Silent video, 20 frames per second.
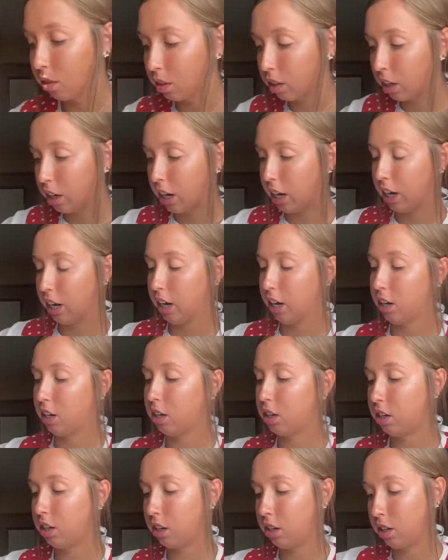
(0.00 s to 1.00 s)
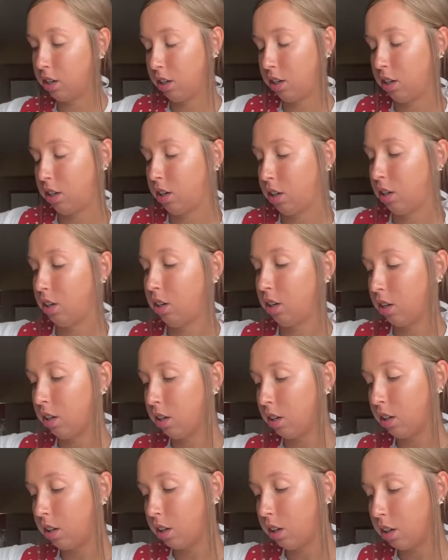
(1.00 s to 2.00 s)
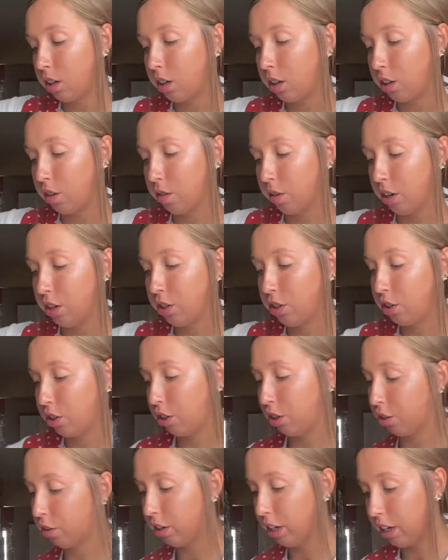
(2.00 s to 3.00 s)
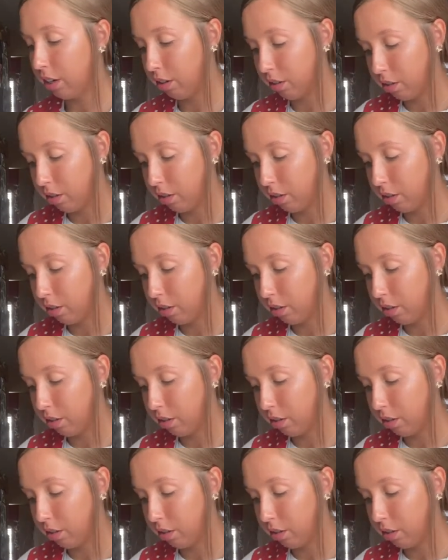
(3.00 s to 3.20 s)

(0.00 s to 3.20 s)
and you unscrew it.